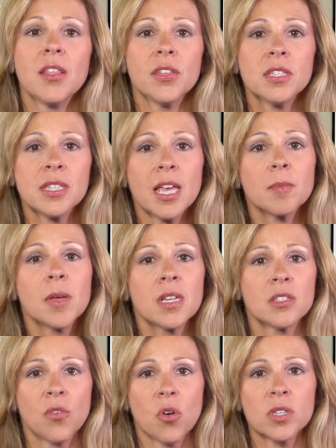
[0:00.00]
This segment
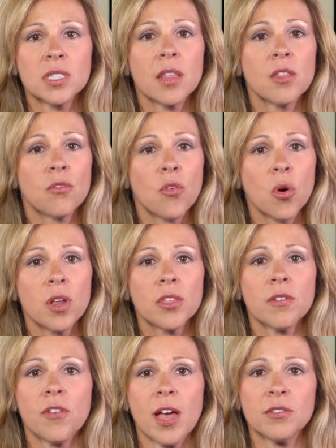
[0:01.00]
is focused on the 4th
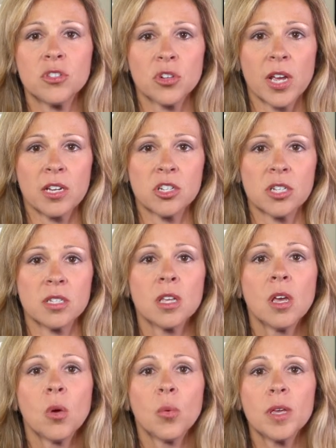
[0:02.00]
of 5 strategies
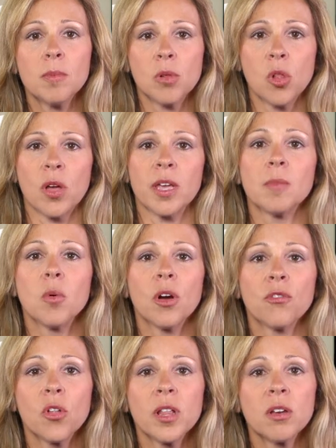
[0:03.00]
we employ in
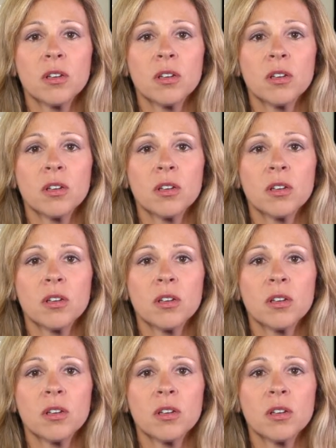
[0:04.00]
portfolio